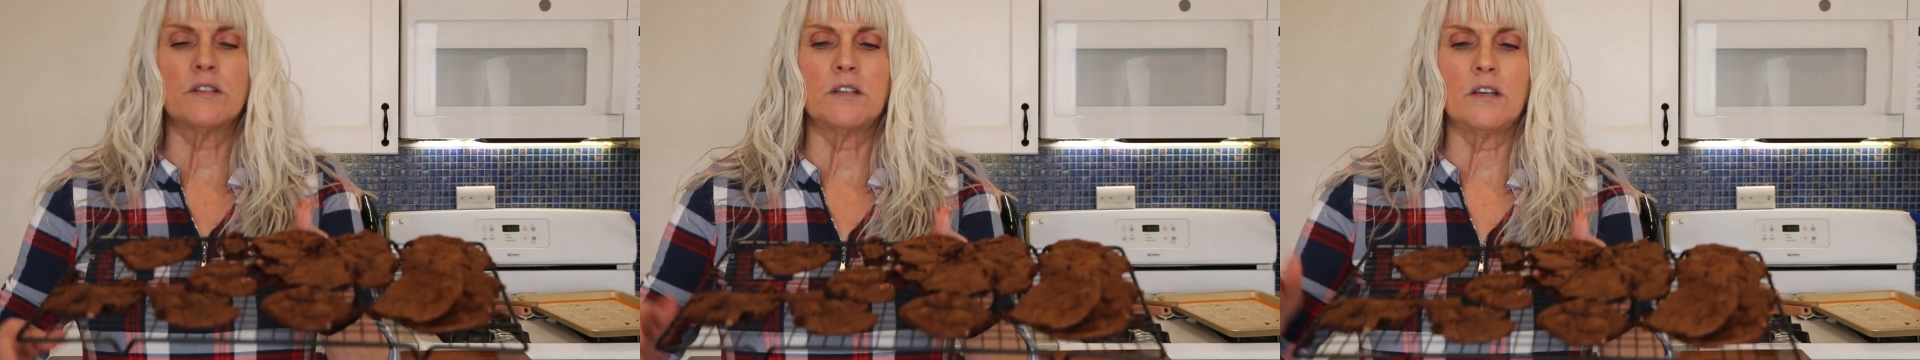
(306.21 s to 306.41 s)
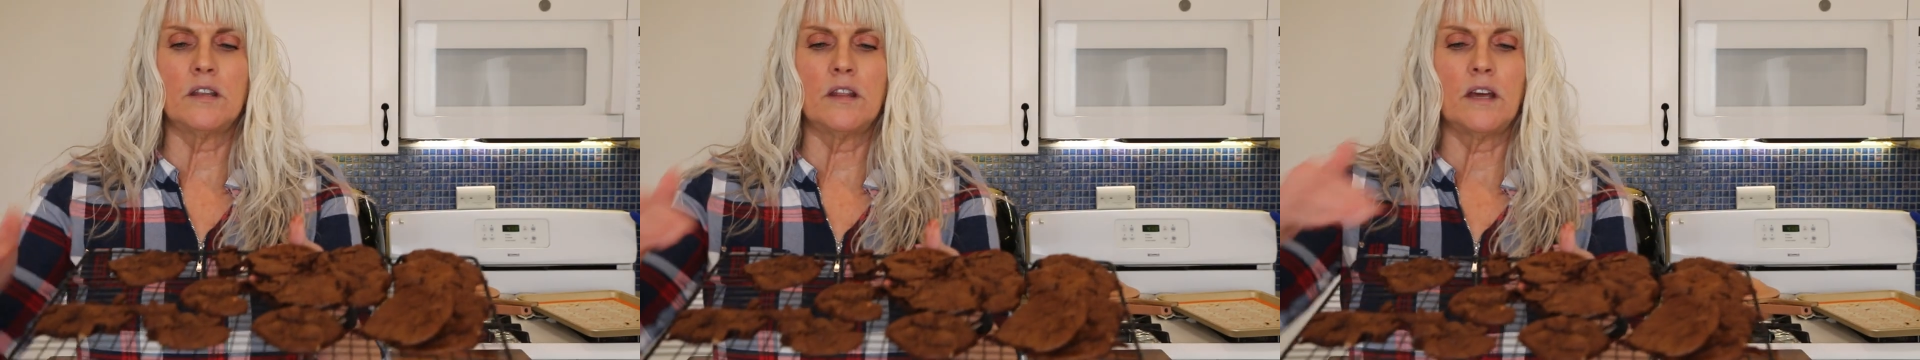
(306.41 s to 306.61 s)

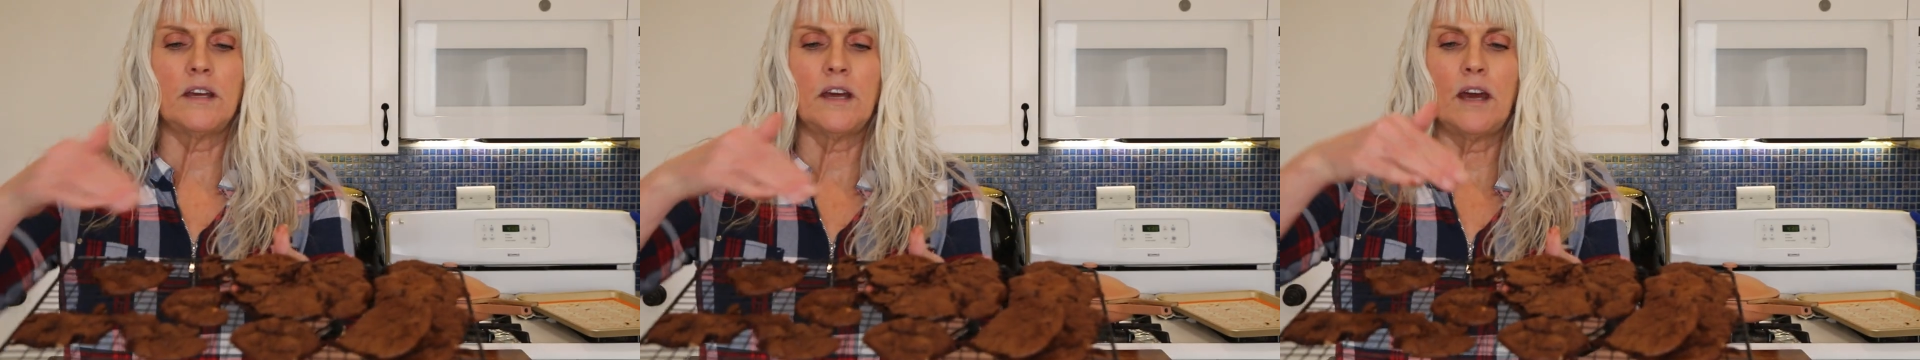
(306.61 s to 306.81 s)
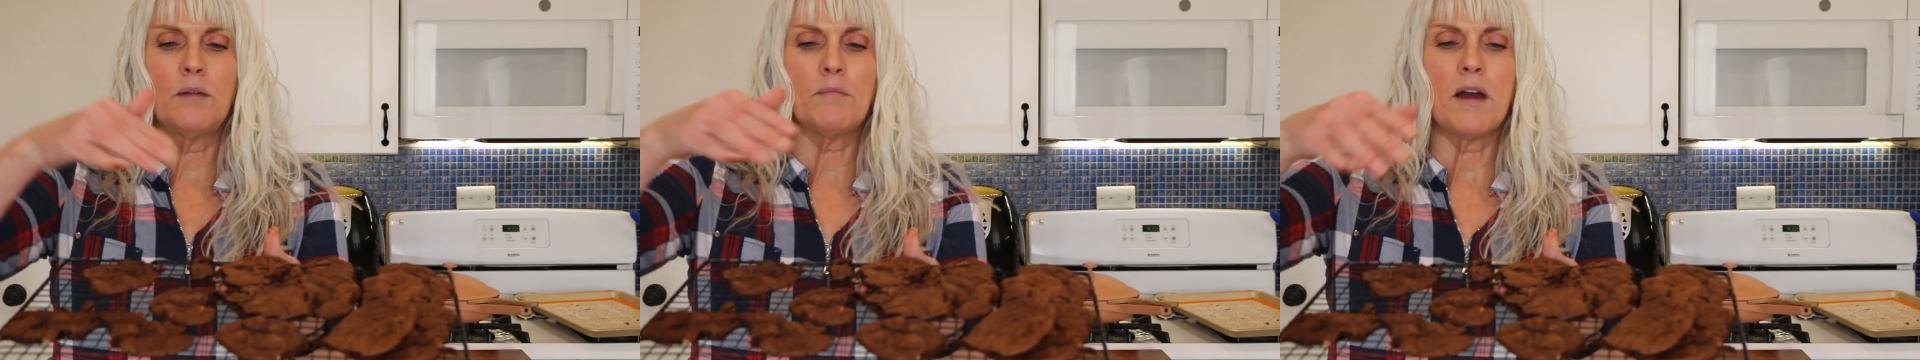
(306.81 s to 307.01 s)
see, they
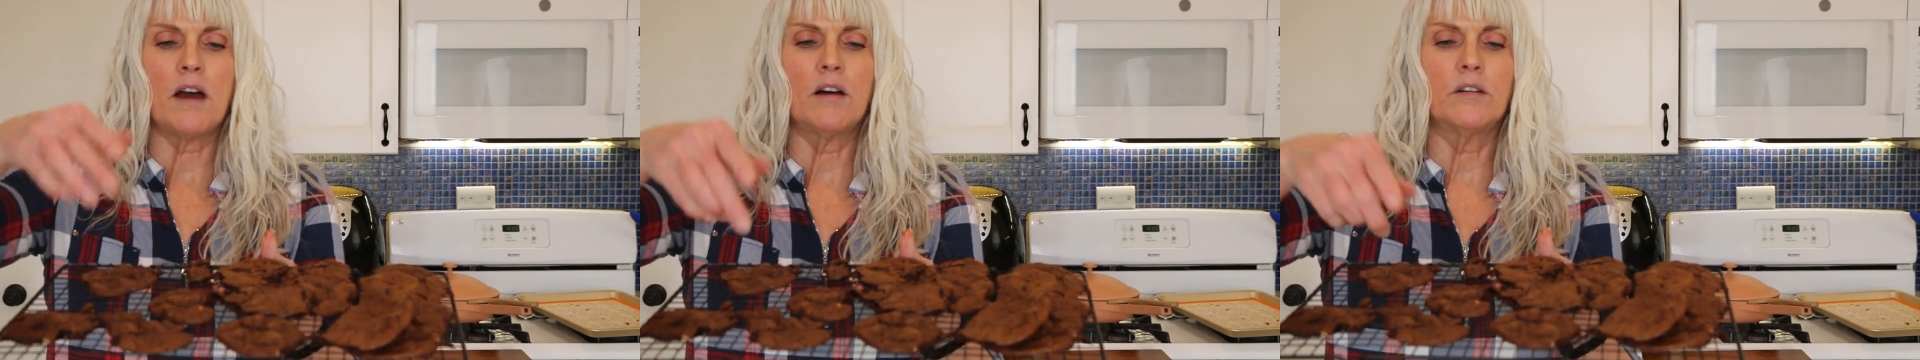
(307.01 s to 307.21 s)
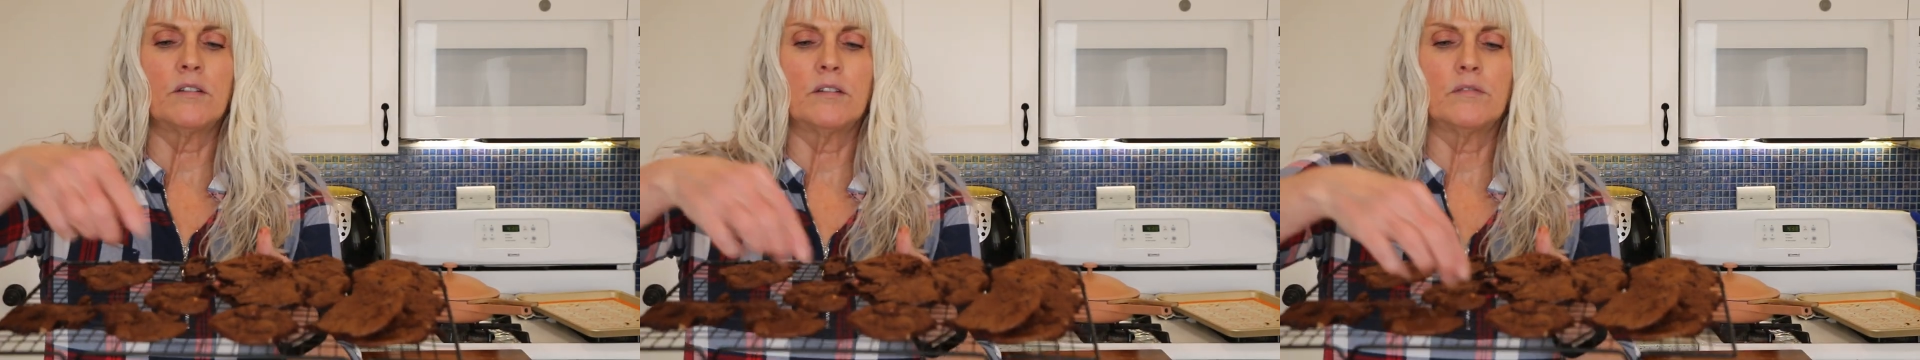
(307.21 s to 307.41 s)
came
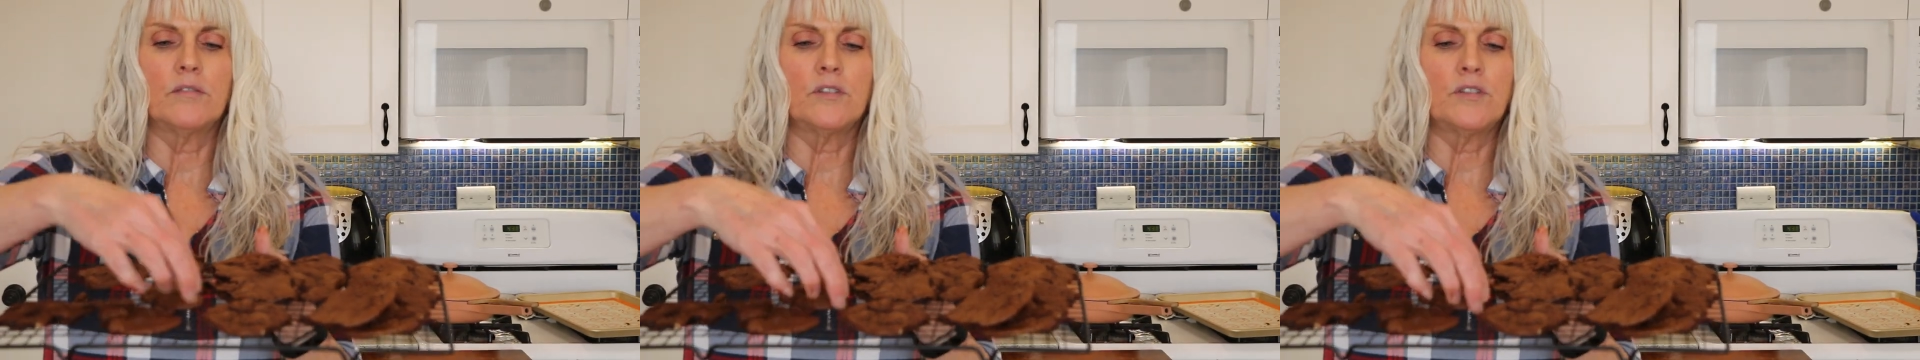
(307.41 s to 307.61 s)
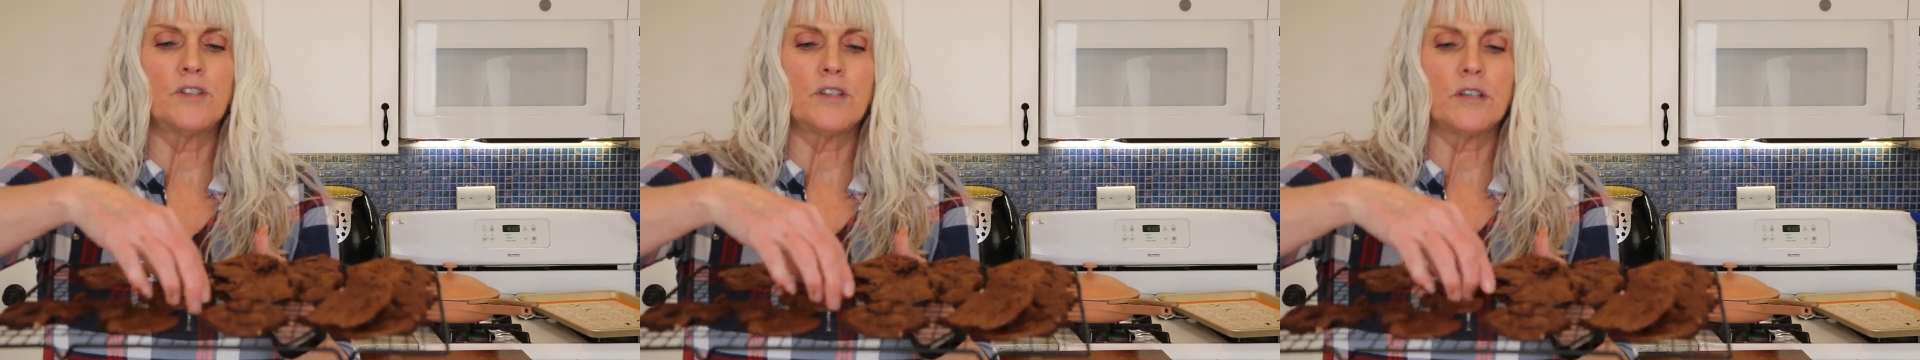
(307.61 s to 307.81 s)
out
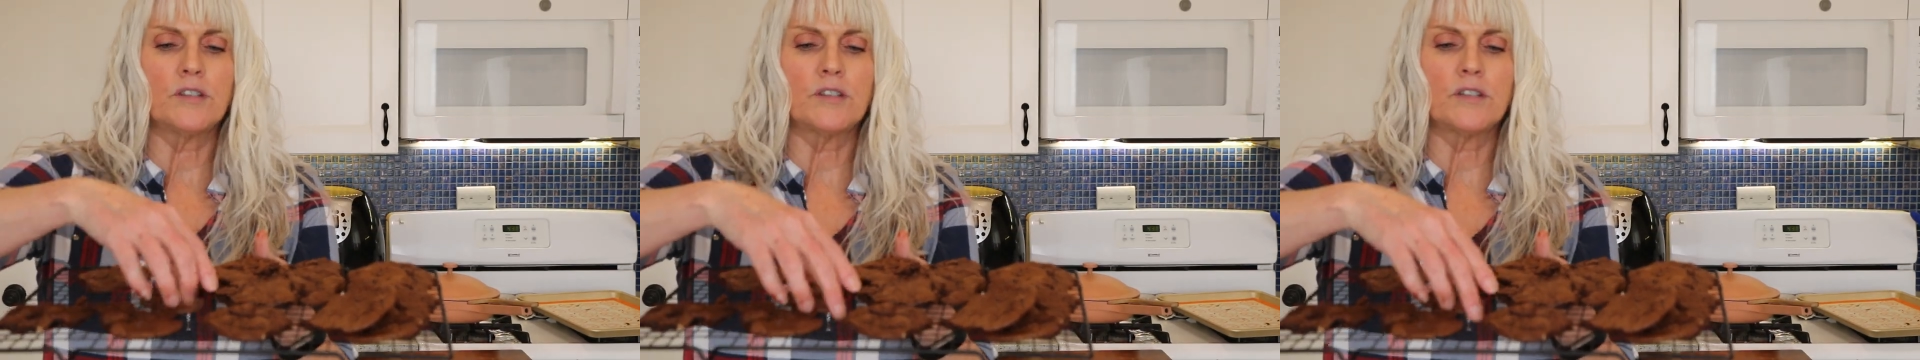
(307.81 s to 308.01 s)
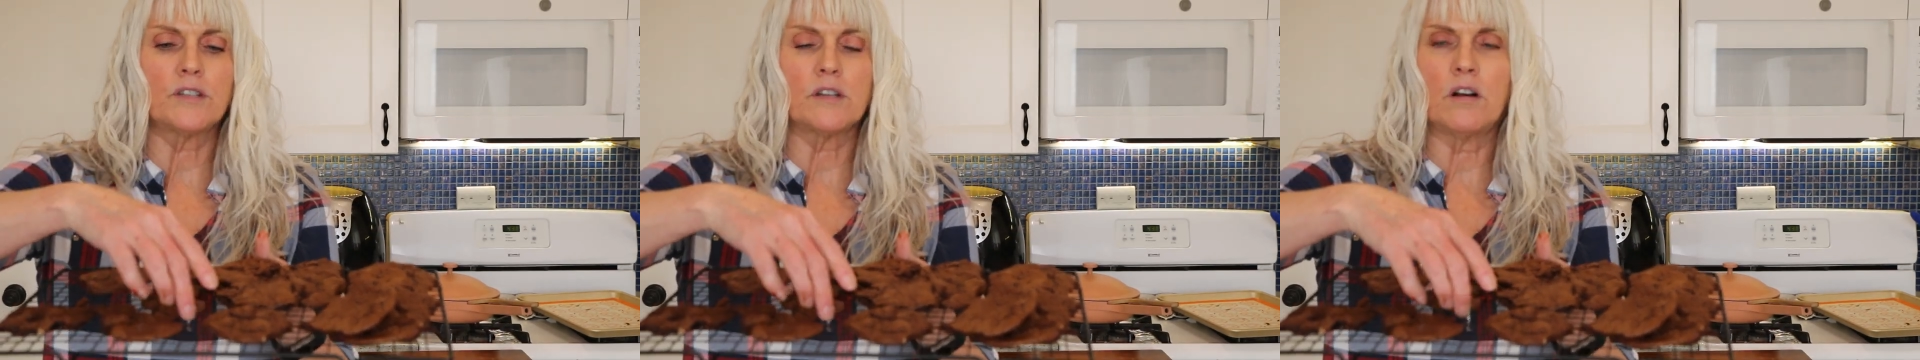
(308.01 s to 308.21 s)

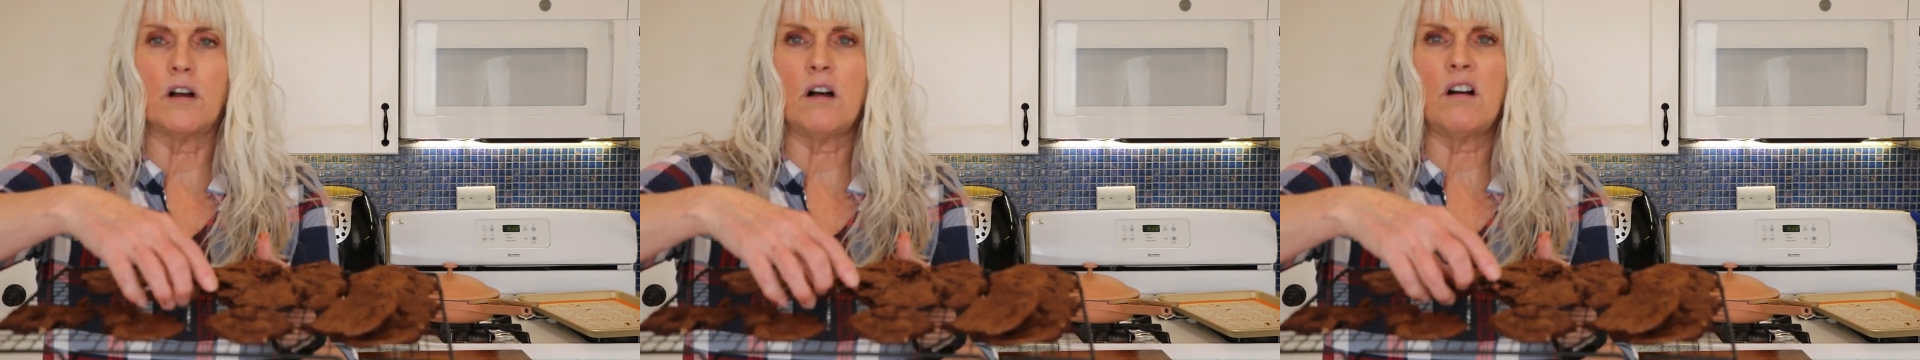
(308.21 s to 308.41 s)
just